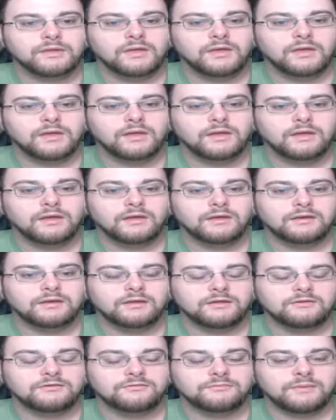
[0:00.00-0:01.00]
And
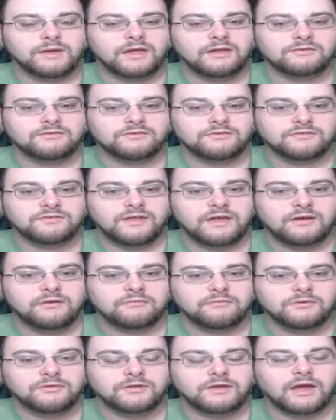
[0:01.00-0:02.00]
he smashes down
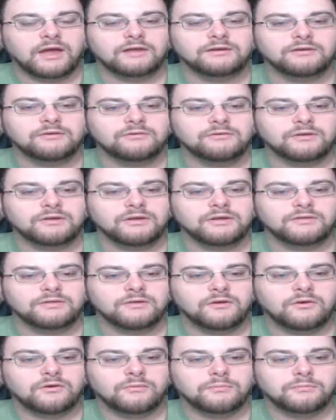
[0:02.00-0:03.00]
with it. I don't get the
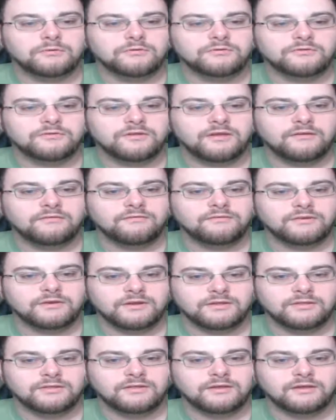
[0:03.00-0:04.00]
whole Persephone
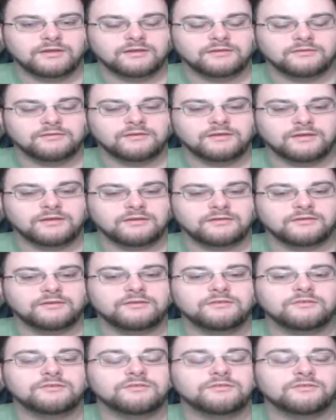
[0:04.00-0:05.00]
thing. It's like, is he
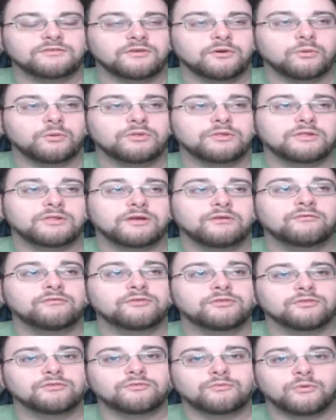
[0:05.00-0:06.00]
just so in love with
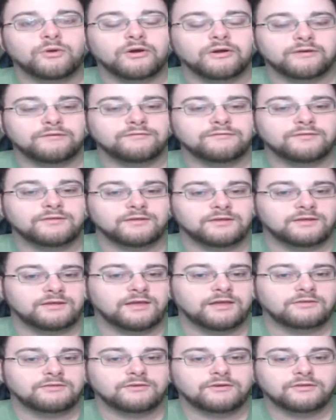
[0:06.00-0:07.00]
his wife that he
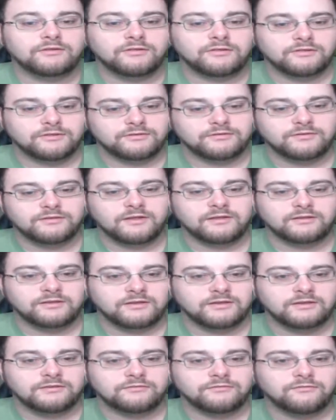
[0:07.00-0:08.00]
has all of these
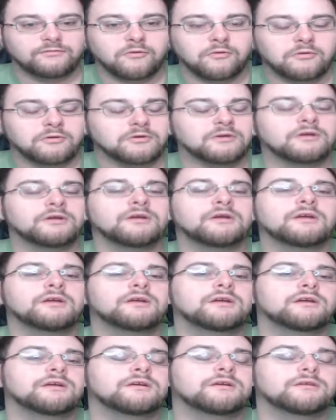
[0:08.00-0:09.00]
techniques for
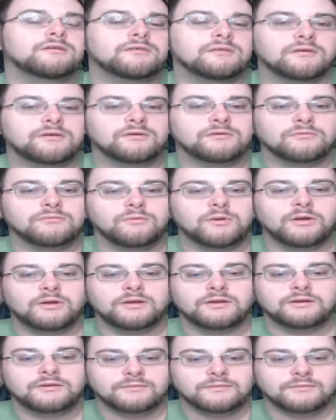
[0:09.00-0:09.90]
Or what?